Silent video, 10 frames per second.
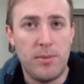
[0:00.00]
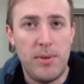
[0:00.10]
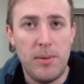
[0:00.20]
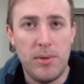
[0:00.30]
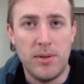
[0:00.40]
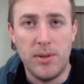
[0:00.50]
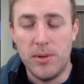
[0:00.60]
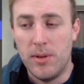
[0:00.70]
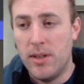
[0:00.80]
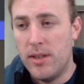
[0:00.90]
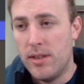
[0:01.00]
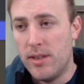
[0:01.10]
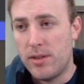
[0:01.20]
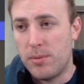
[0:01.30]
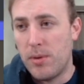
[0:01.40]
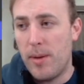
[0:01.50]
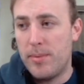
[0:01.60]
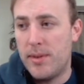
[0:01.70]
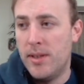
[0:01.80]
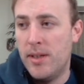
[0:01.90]
people to
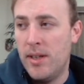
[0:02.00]
disrupt